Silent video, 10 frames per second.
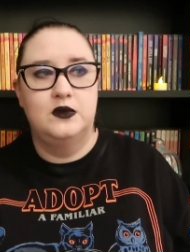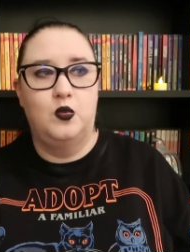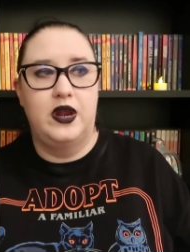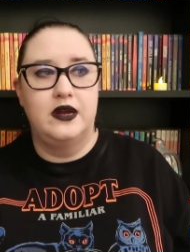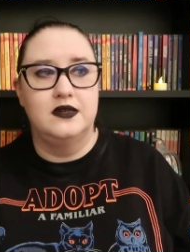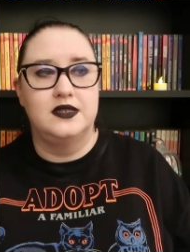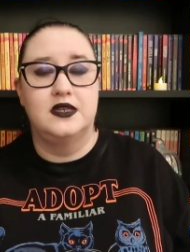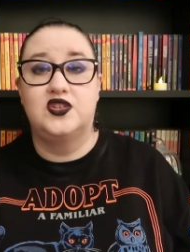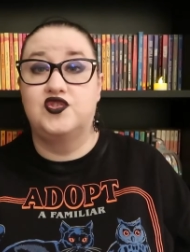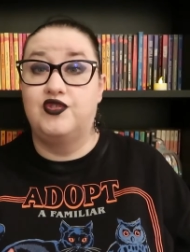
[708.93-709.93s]
What
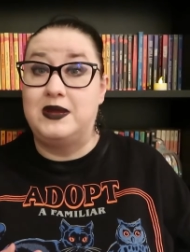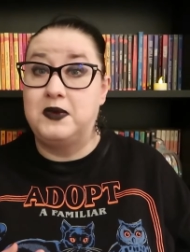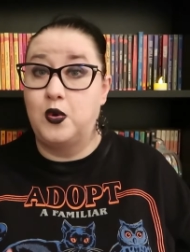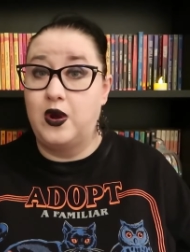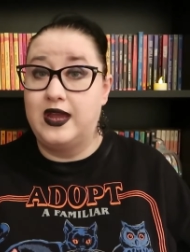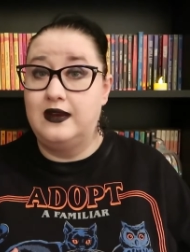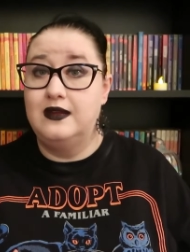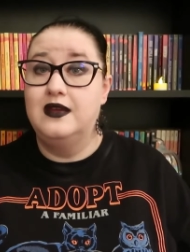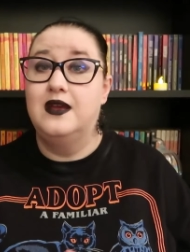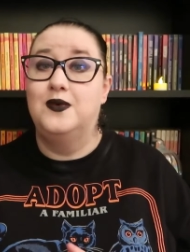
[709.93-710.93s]
else? Scream
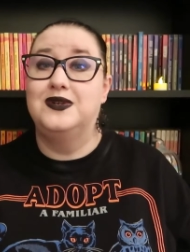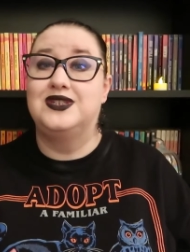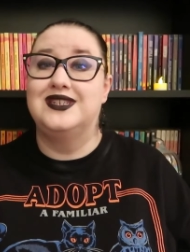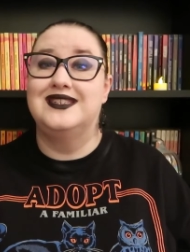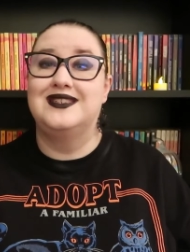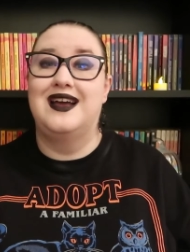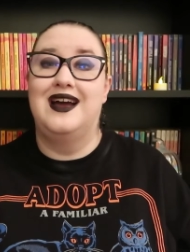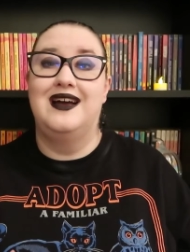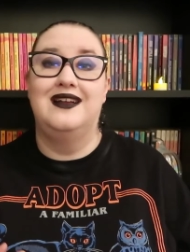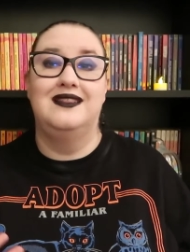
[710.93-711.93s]
Queen, which is
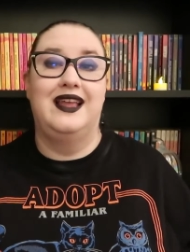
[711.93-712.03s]
uh,